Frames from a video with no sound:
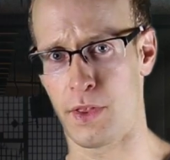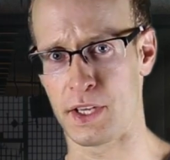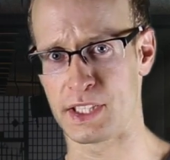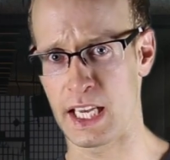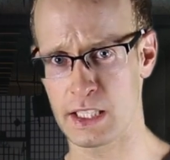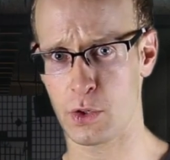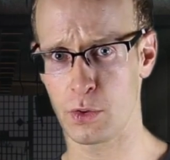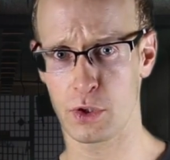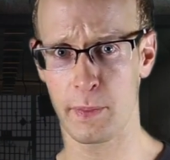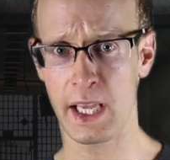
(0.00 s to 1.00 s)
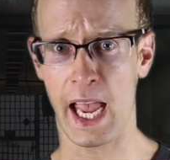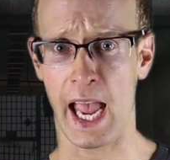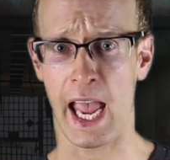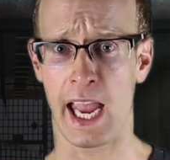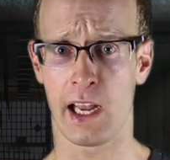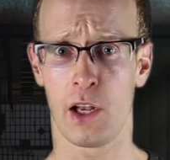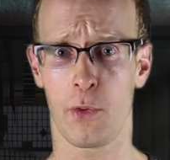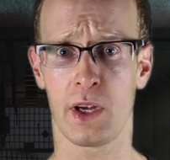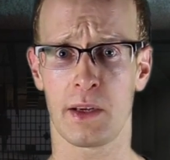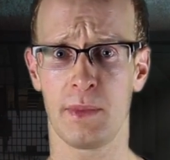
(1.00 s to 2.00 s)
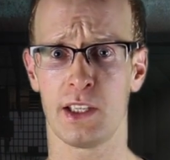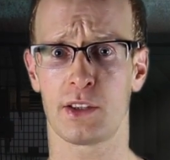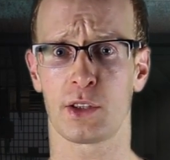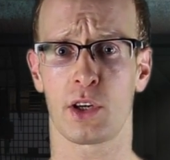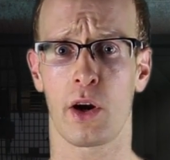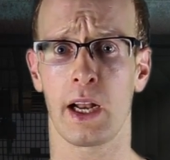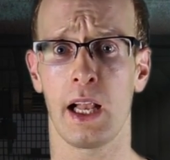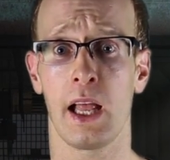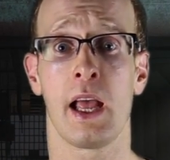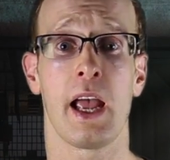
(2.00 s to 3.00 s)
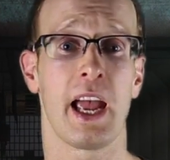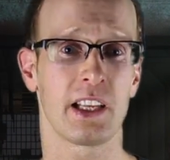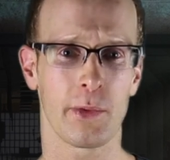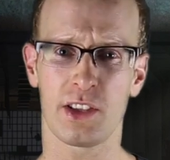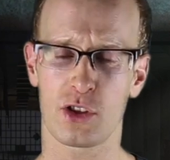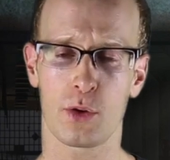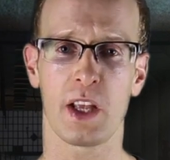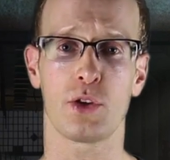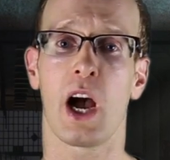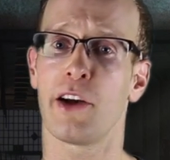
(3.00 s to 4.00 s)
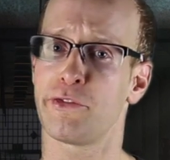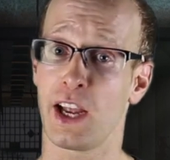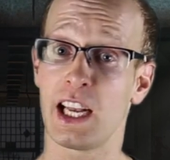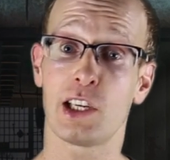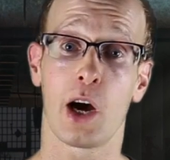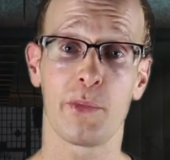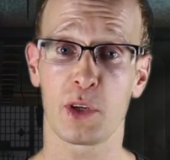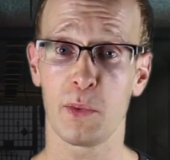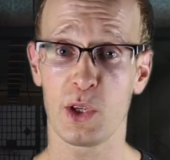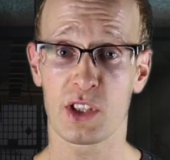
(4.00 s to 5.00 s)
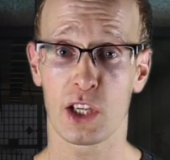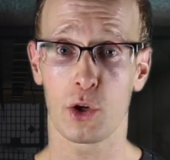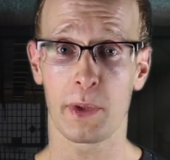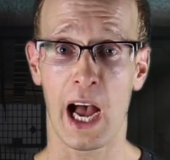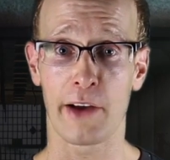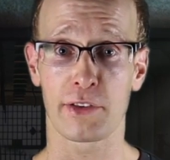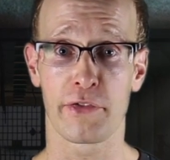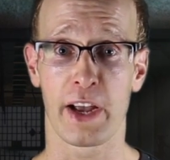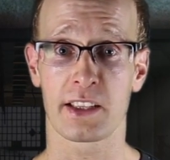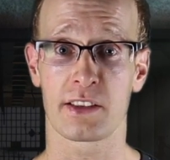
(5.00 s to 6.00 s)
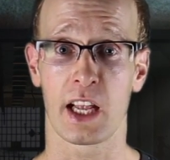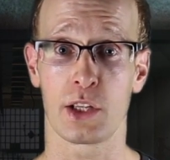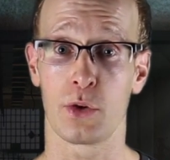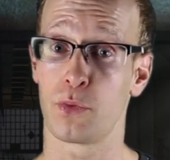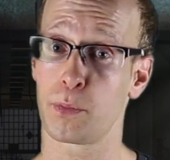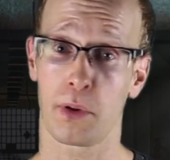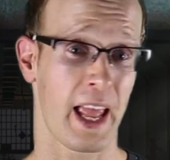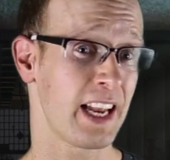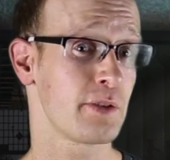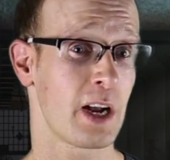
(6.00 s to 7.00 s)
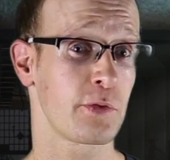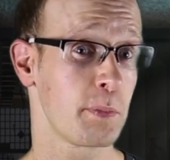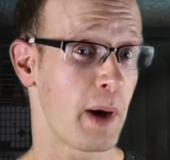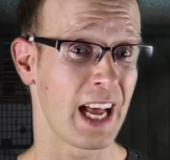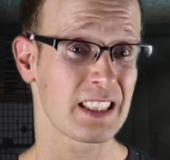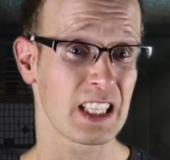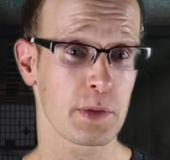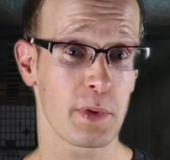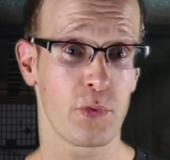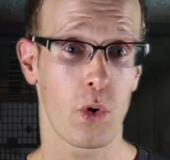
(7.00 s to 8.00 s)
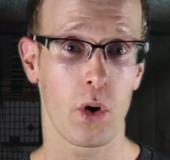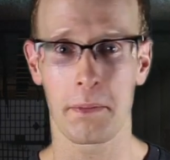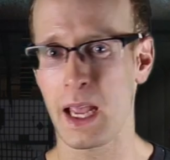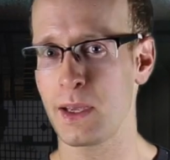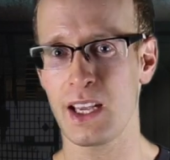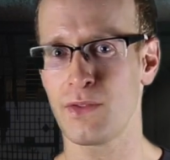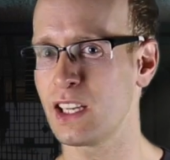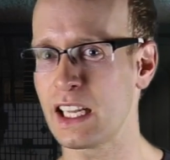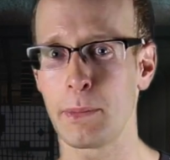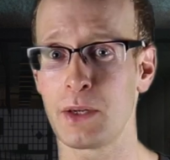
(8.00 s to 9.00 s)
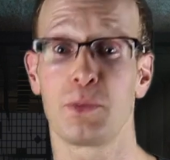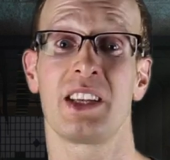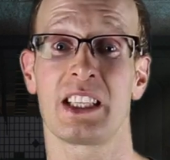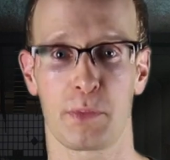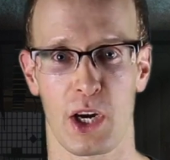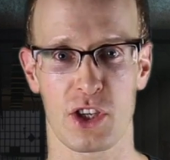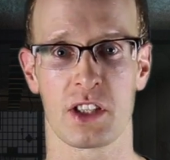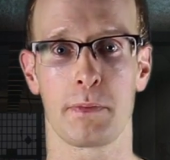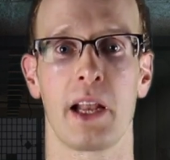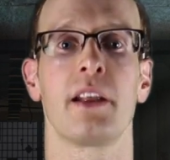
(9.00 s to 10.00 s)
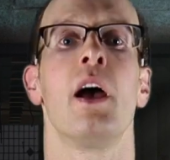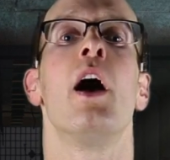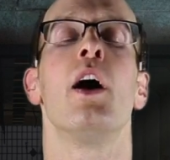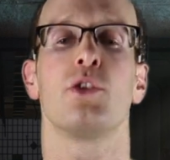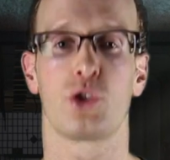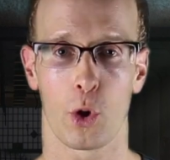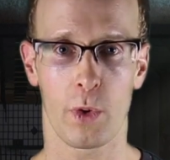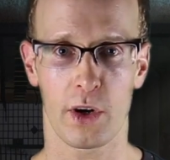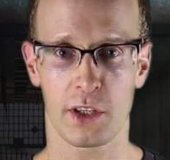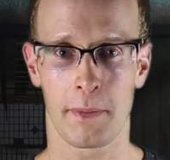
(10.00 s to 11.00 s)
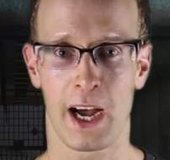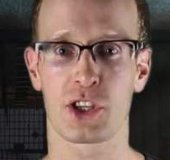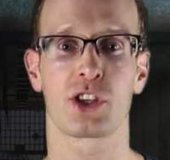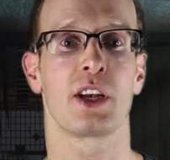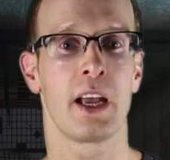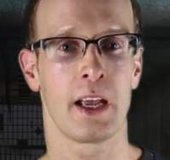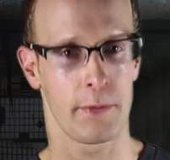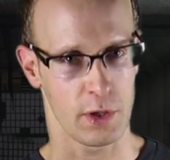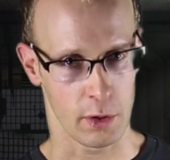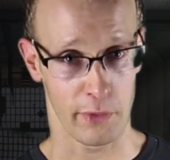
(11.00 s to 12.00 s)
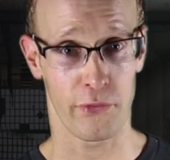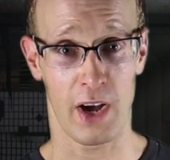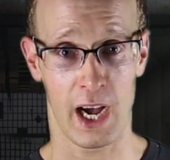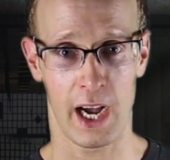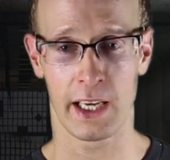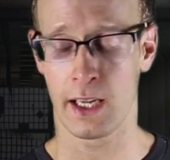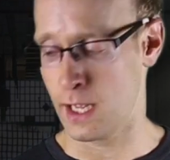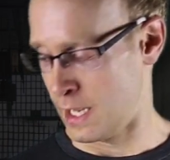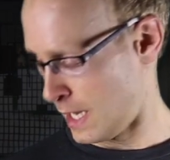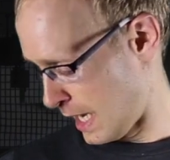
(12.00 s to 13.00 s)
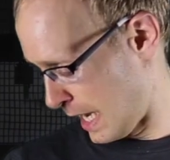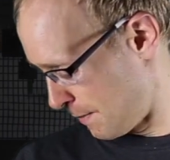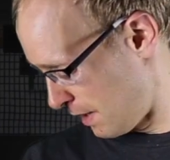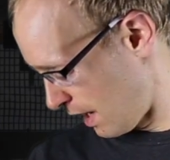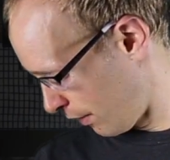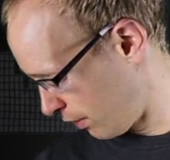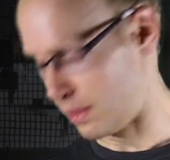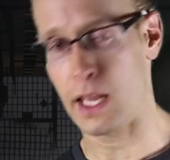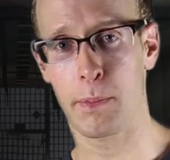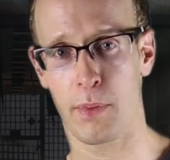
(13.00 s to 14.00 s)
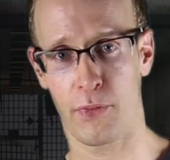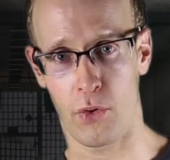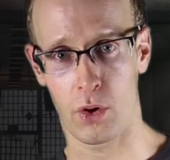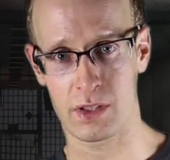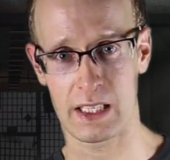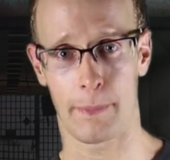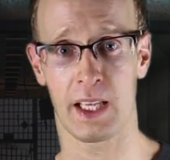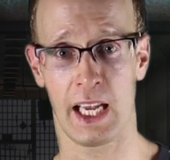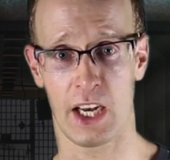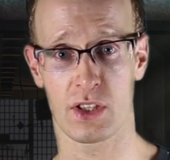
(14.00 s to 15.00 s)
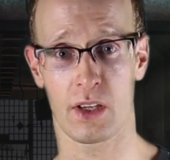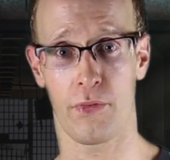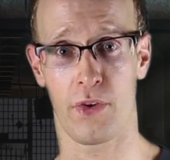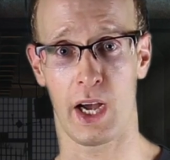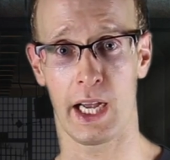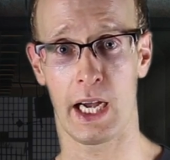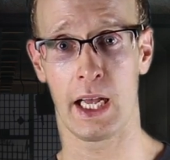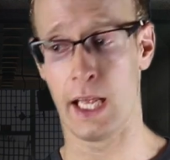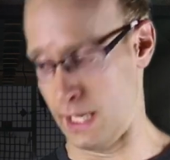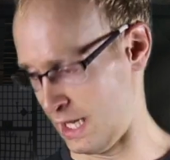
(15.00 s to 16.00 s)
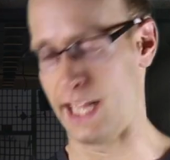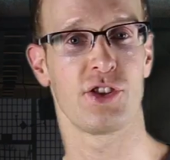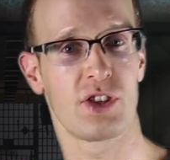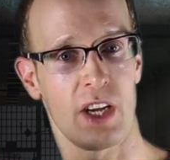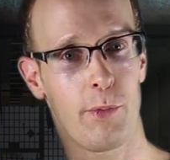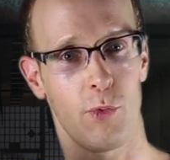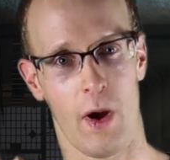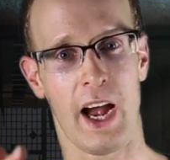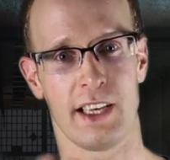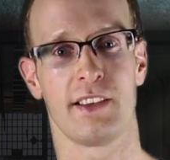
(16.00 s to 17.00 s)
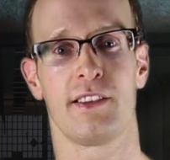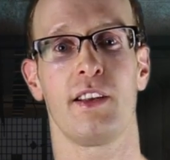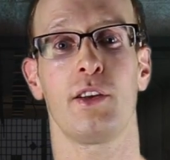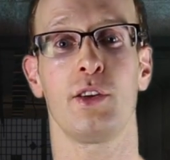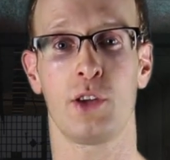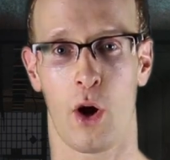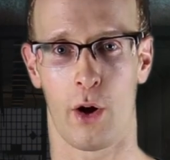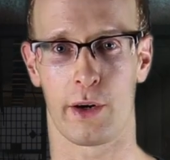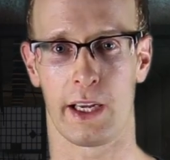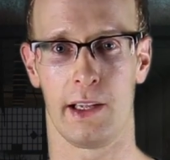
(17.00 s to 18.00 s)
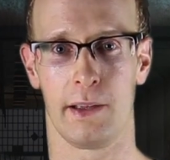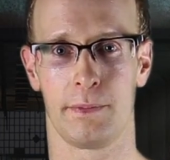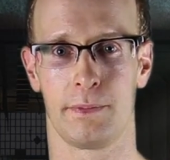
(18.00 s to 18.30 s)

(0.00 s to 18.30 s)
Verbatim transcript: This is going to be a low intermediate tutorial and I will assume that you are fairly comfortable using Adobe After Effects, that you've played around with particles before and maybe even a little bit with expressions, but don't worry too much, you'll be fine. Um, I think before something catches on fire, let's jump right into the tutorial.